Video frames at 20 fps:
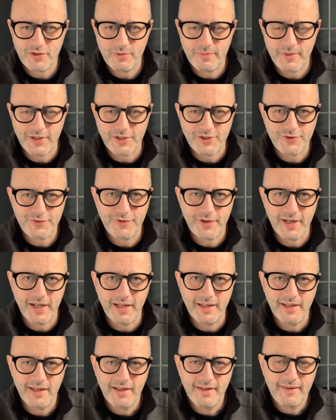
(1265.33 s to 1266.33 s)
much for that.
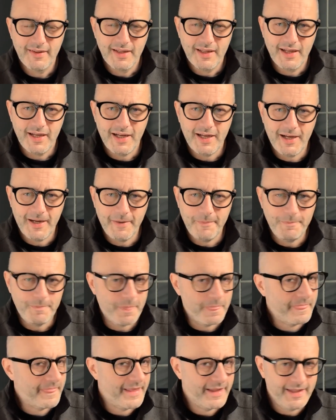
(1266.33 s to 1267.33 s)

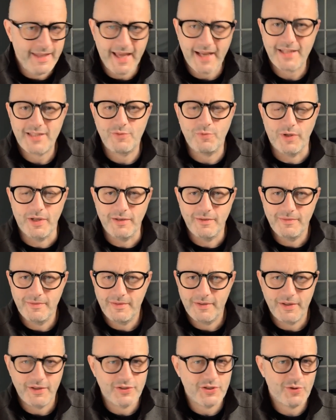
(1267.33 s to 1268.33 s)
Next one.
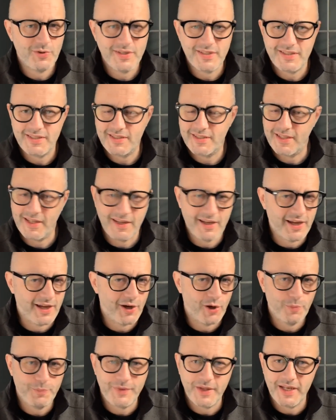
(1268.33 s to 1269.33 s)
There's always, I
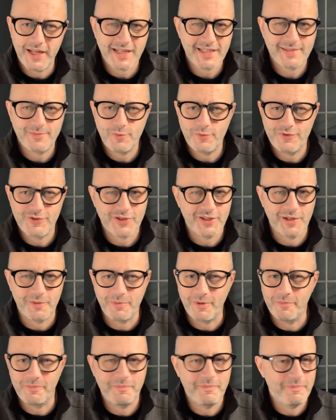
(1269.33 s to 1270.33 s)
hope the next movie is going to
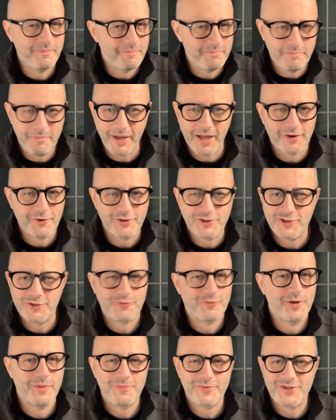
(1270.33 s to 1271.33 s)
be better
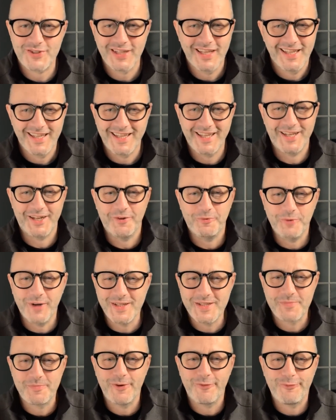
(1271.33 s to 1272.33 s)
scripts than the
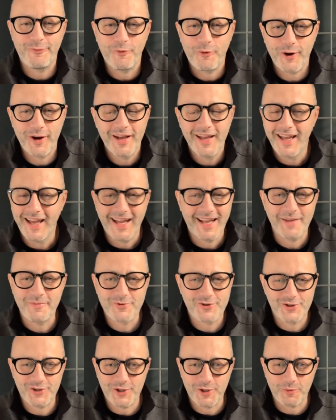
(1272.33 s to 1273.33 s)
ones before. And I'm
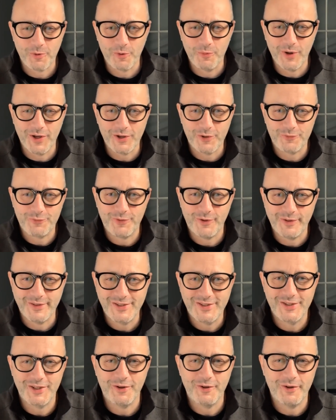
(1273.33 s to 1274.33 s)
sure they were wonderful.
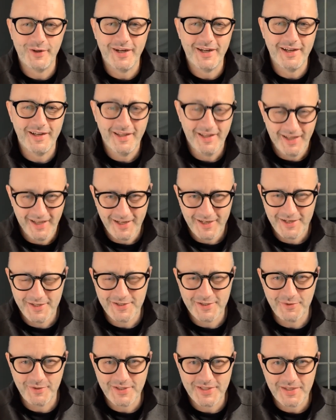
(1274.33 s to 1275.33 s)
So there's
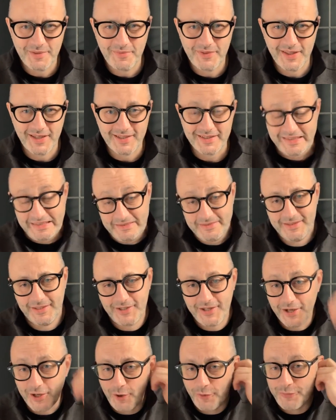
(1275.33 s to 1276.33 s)
always something, you
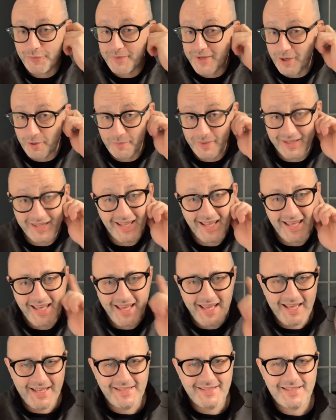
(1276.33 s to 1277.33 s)
can go from there. But
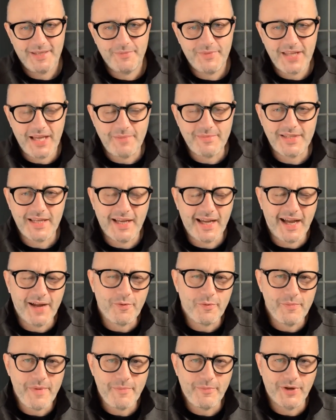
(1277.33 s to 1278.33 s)
sometimes I
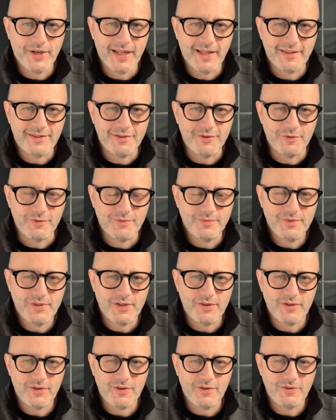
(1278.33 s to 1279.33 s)
remember that too.
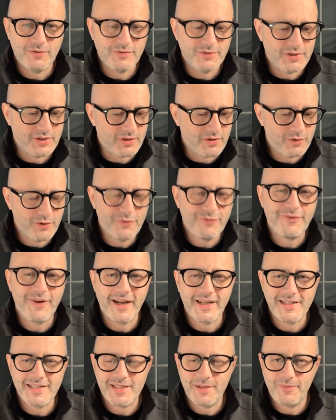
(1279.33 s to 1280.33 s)
You
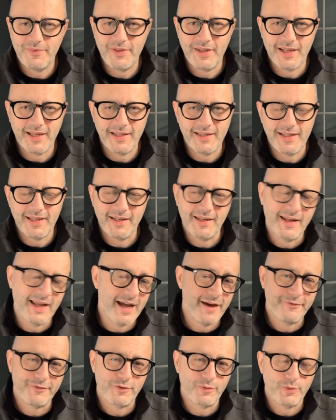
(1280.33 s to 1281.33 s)
fight something and then
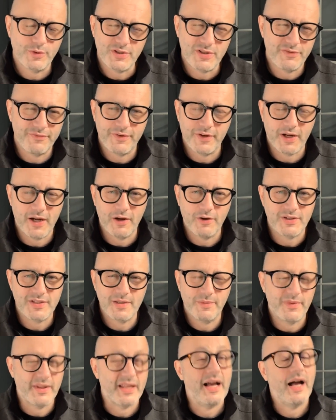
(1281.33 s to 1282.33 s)
afterwards you figure out
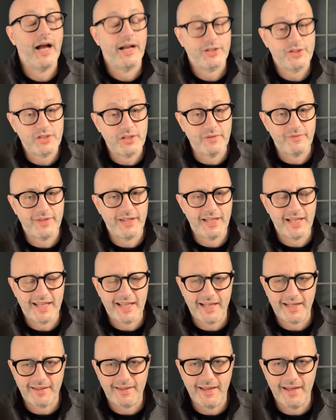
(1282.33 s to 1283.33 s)
something, I should have done it
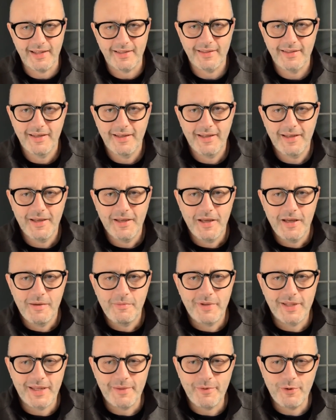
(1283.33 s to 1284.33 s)
like that.
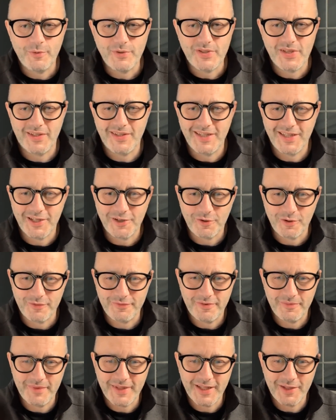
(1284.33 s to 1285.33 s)
But I'm always a tinkerer
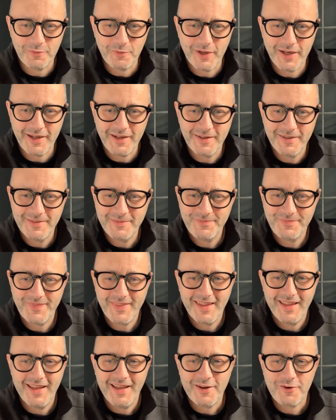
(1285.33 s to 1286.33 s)
from that way.
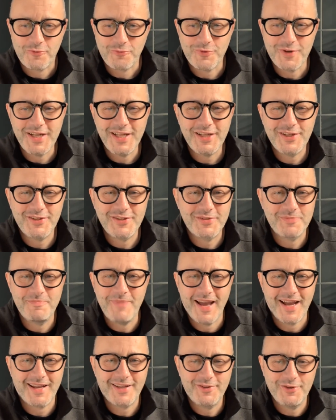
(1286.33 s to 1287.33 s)
Greetings
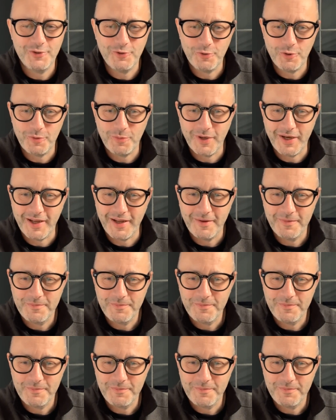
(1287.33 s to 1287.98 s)
back to Norway.